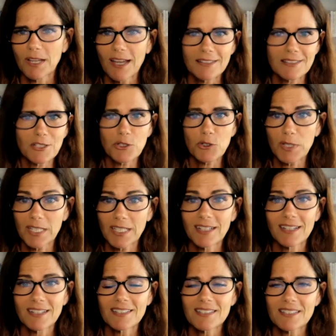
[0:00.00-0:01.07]
as a tree
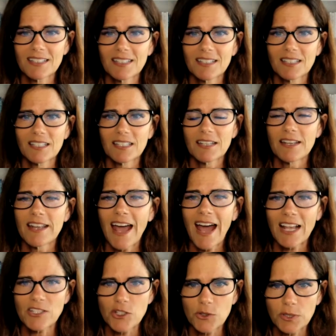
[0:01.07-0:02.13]
does,
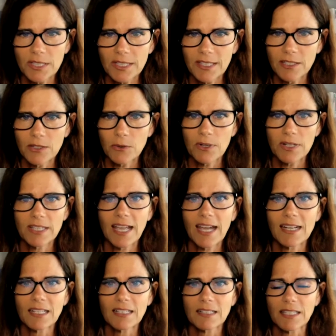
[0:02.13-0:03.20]
naturally and
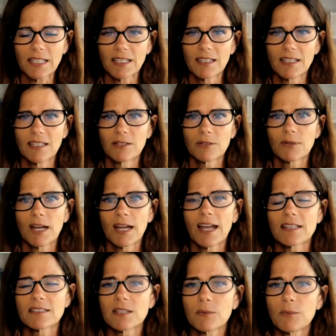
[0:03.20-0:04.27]
organically, right?
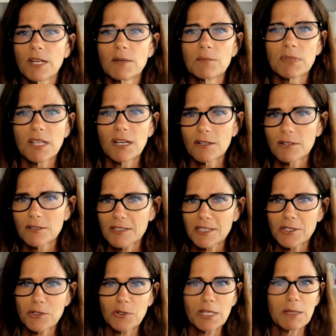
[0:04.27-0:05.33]
As the wind blows, the
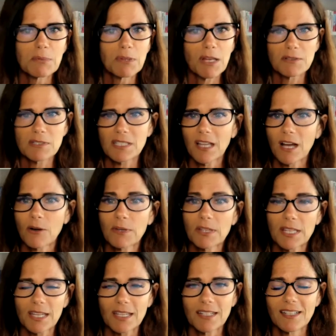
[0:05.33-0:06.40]
tree blows along
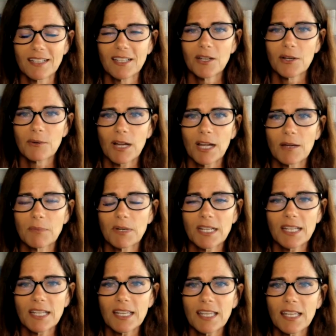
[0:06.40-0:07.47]
with it, right?
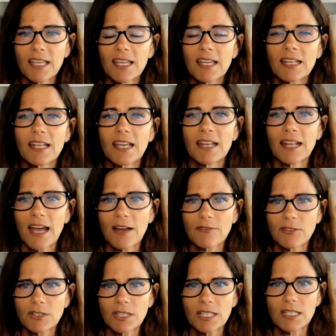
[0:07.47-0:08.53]
But in an
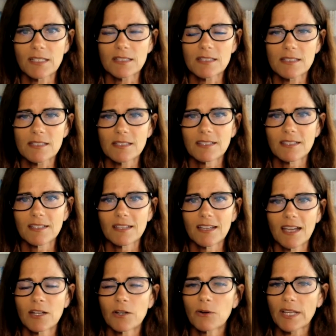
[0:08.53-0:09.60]
effortless
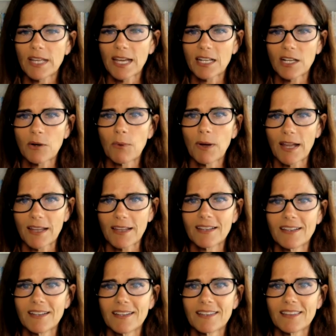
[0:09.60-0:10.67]
and organic way.
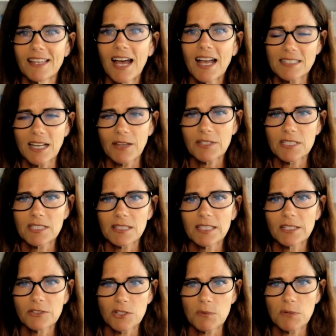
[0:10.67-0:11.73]
That's how this
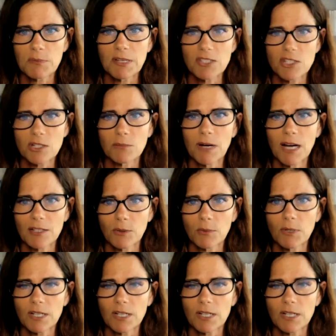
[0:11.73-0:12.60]
leadership dimensional model